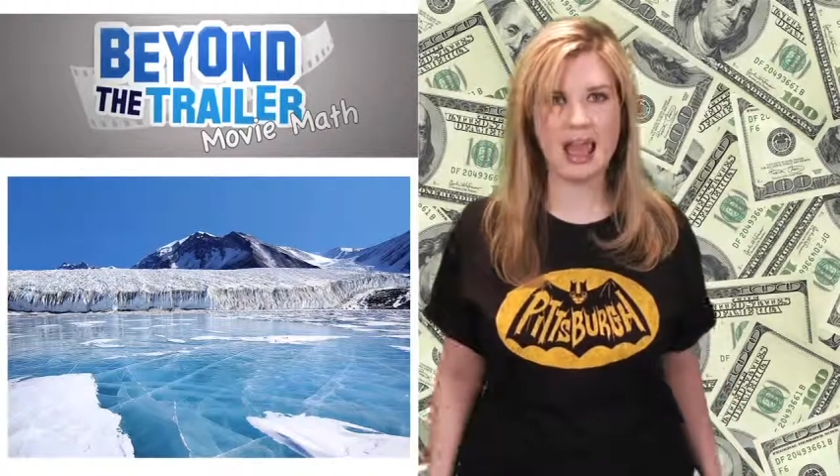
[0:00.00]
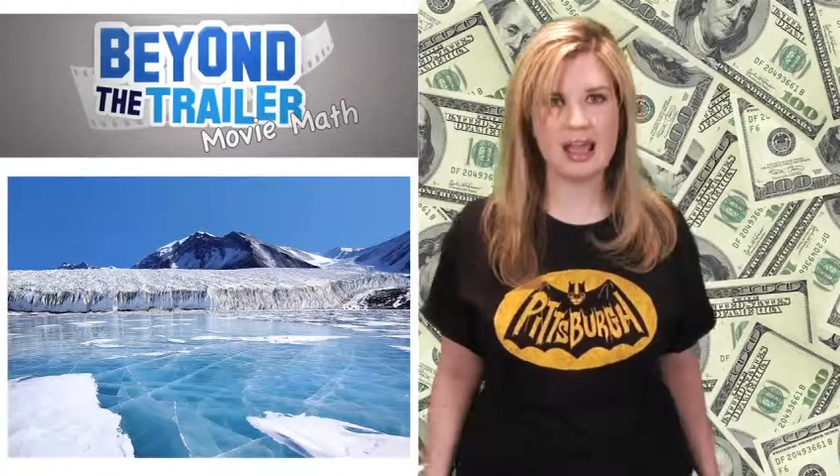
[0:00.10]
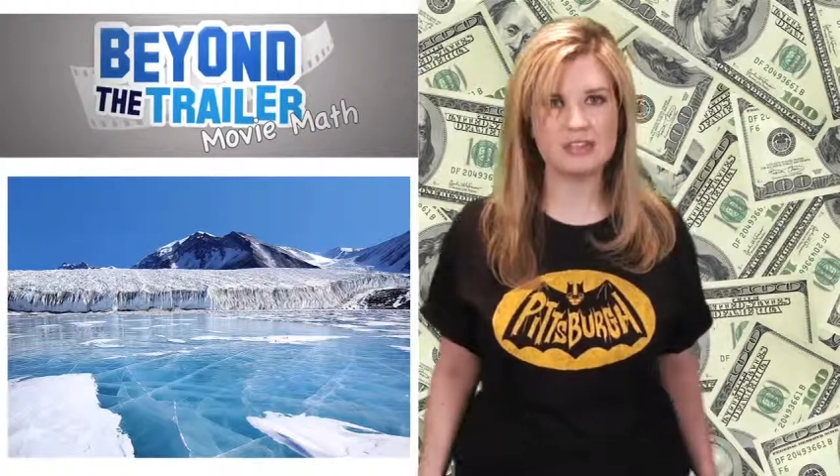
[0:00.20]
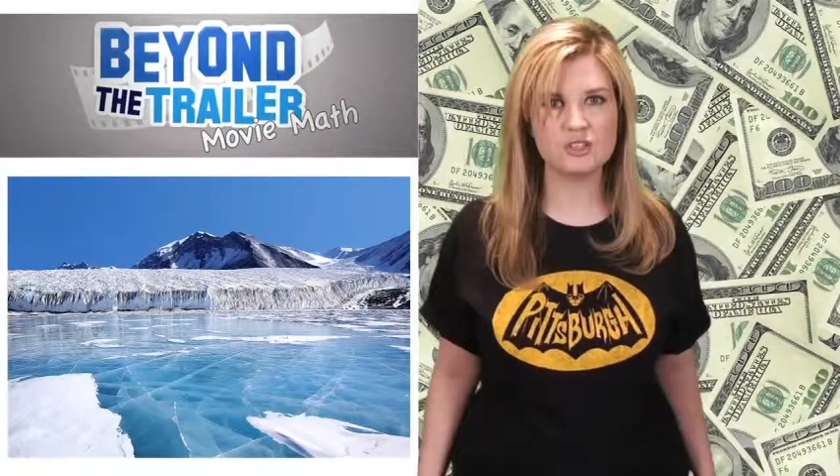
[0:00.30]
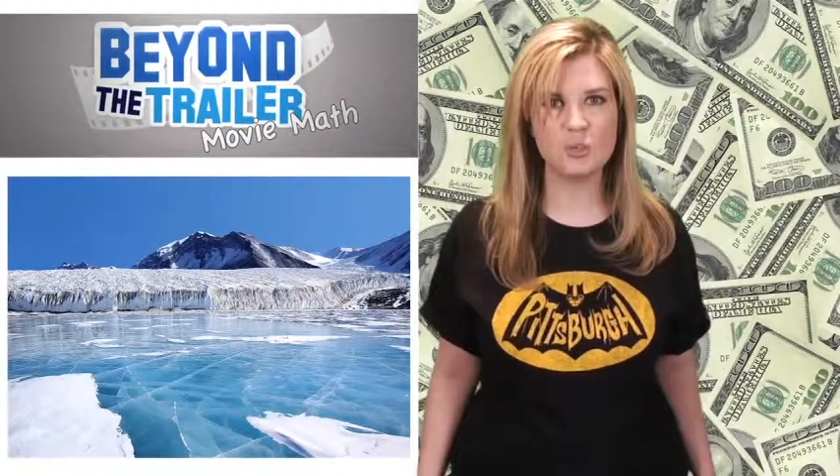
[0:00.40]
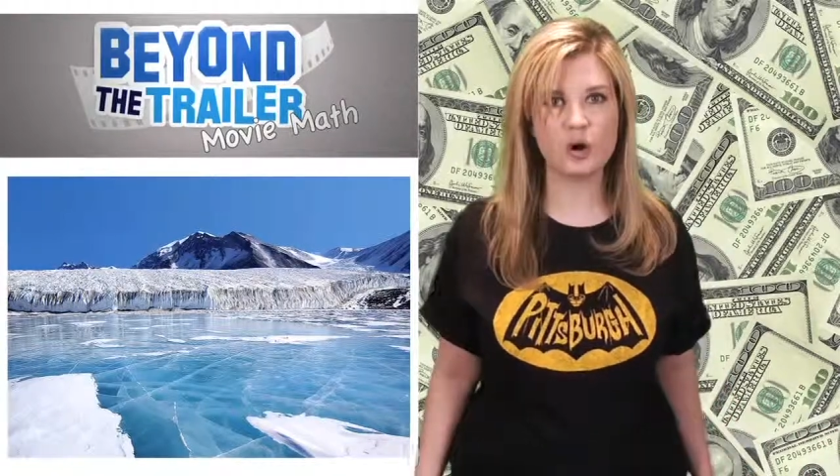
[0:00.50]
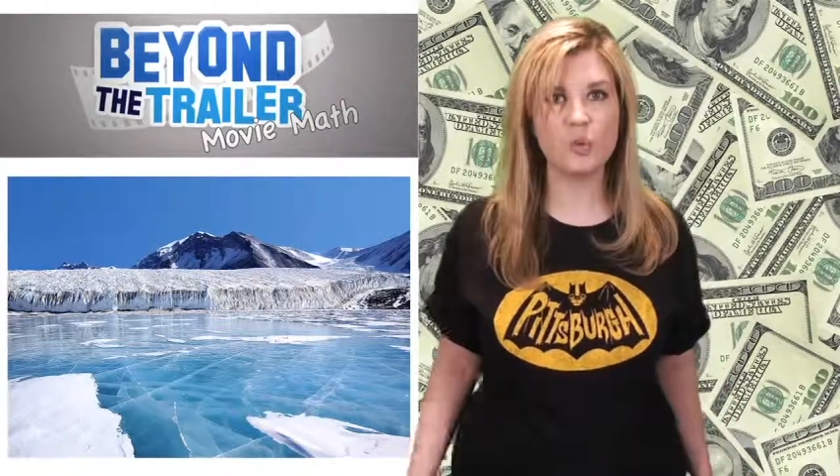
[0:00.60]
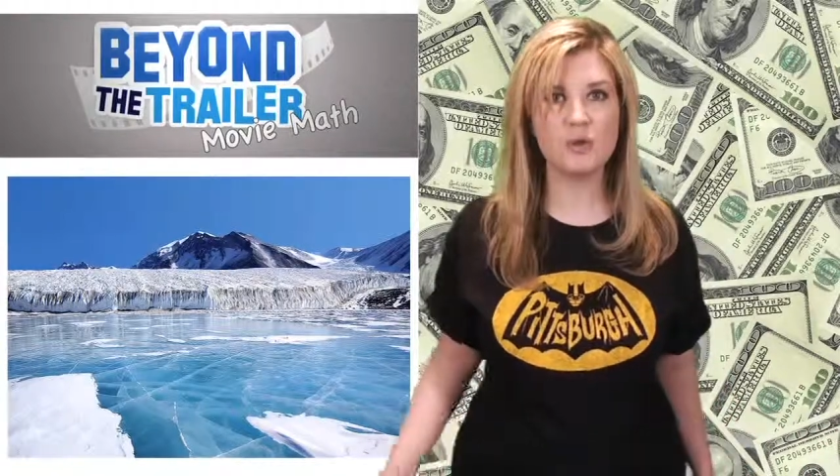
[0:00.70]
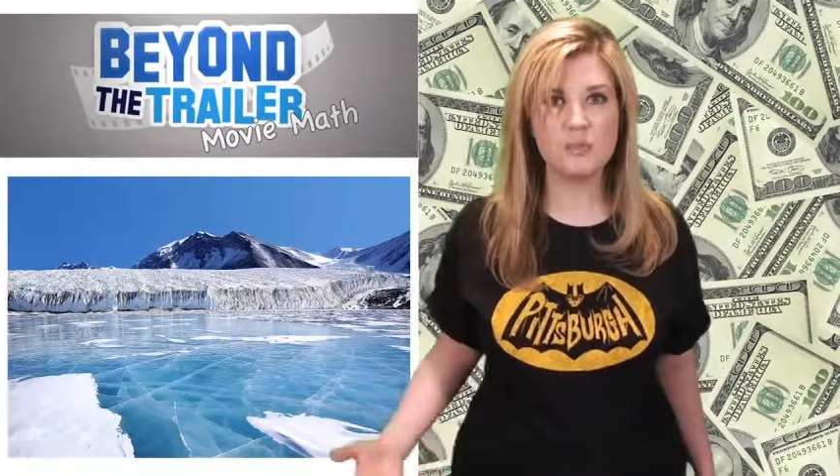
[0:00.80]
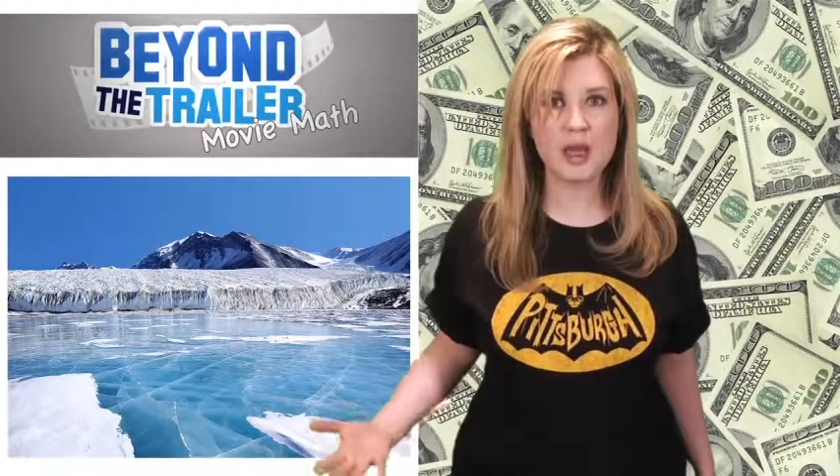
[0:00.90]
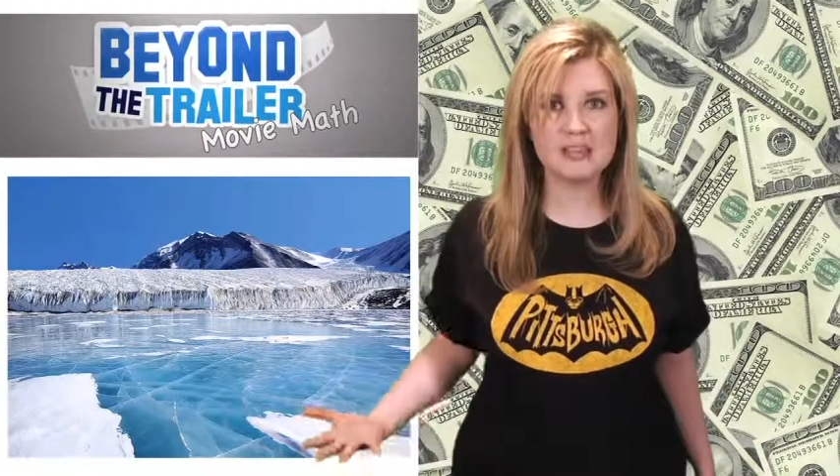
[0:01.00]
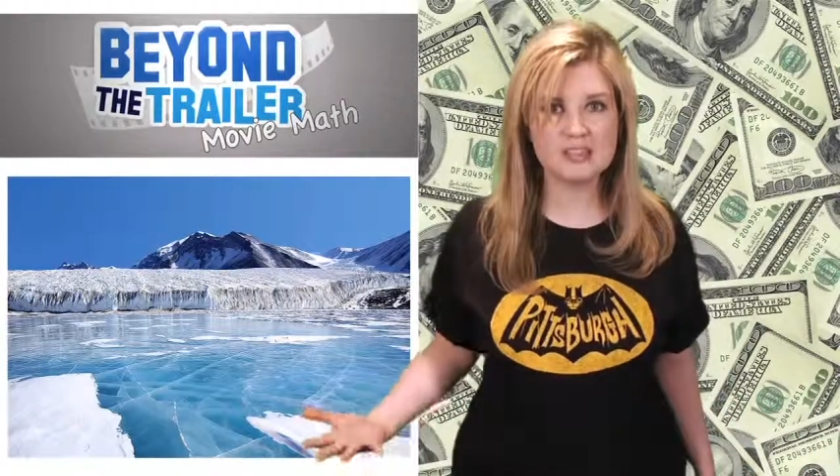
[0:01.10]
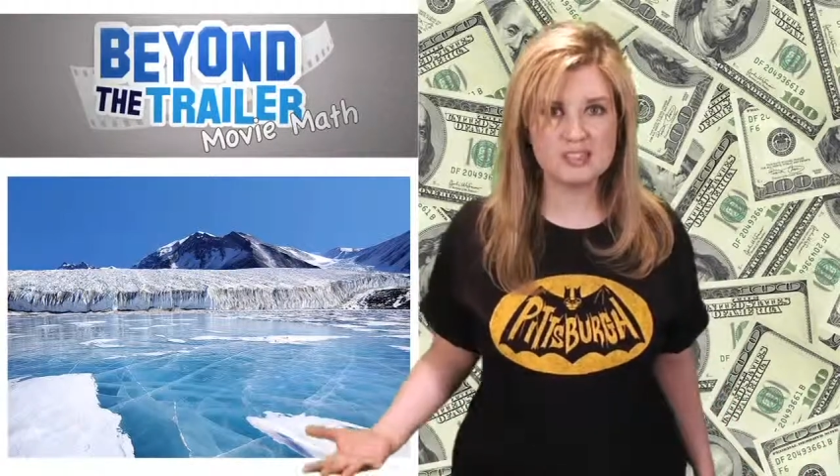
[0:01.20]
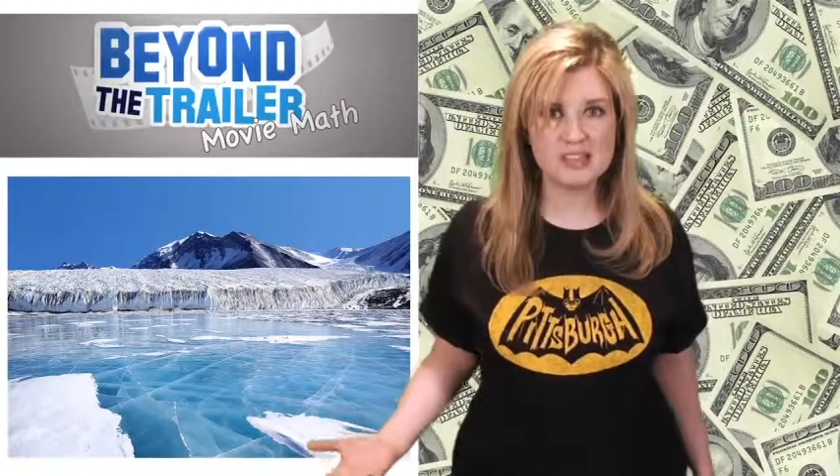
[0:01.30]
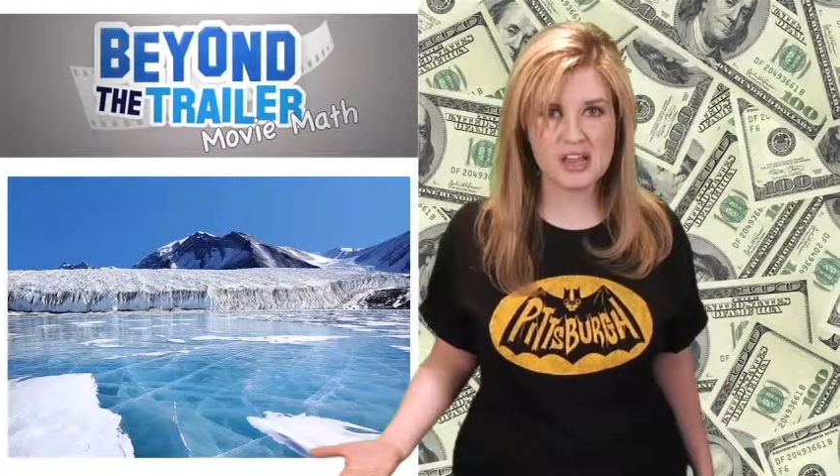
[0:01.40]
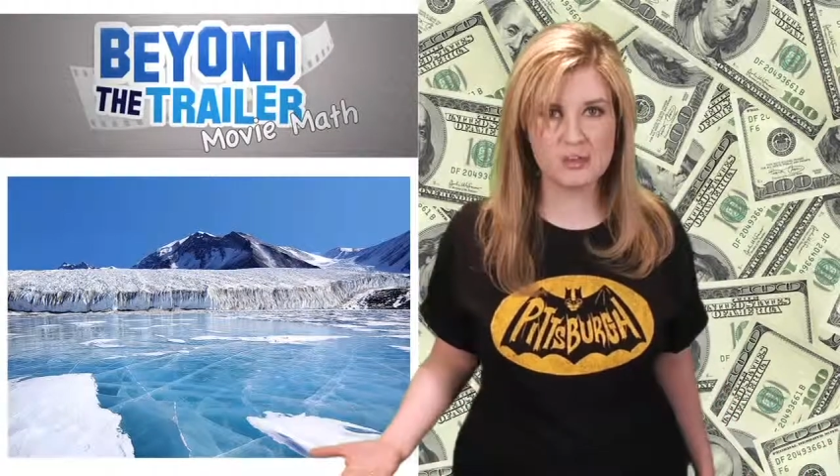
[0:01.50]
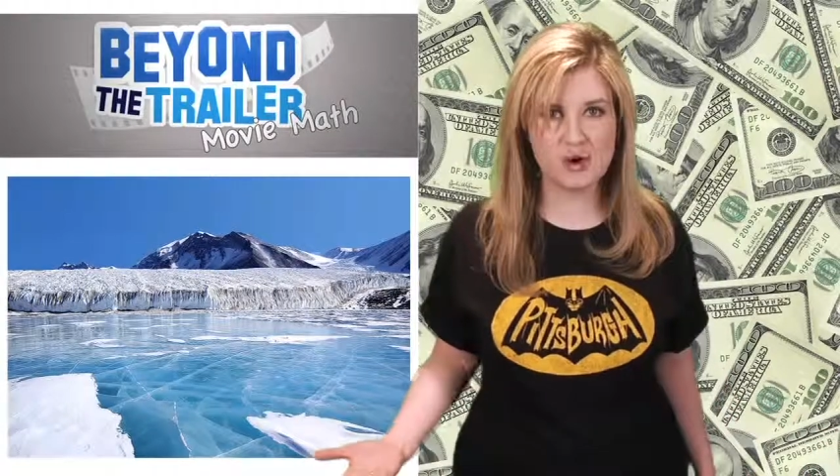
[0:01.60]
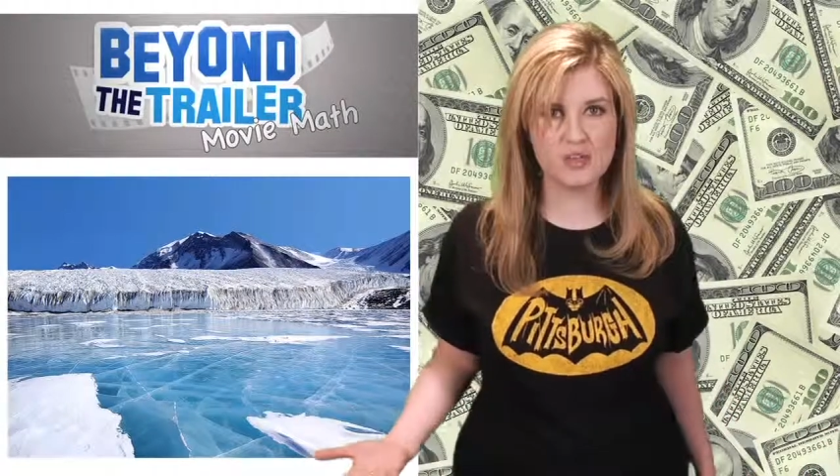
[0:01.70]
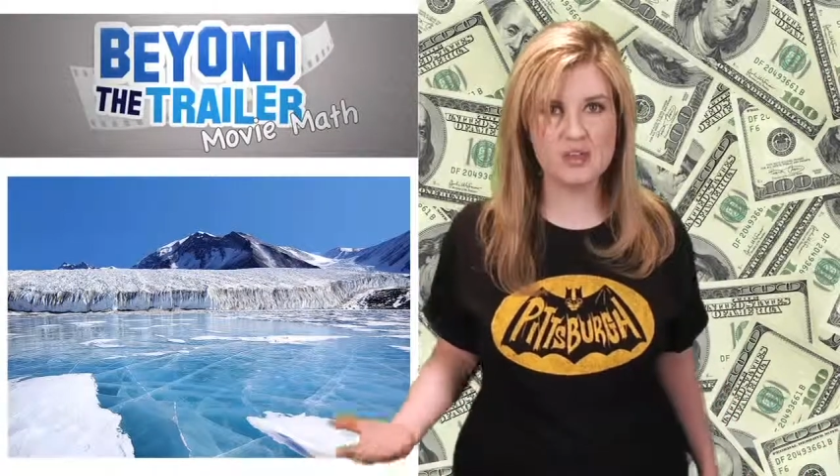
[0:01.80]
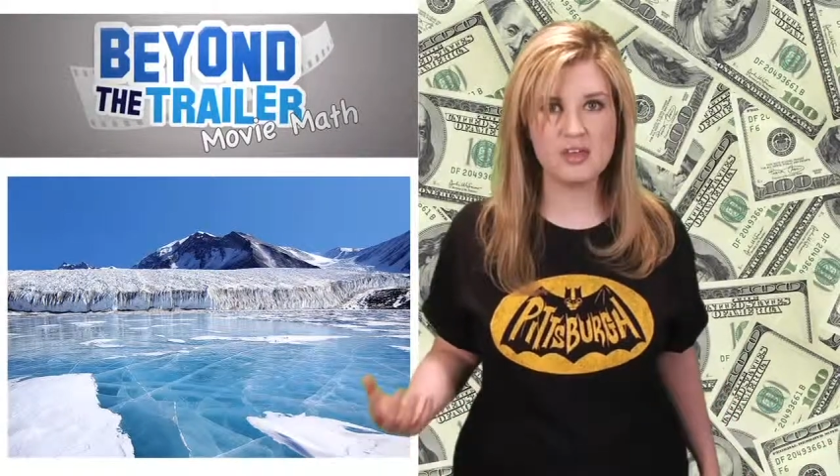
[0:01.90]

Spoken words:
as the more one pays to see a movie,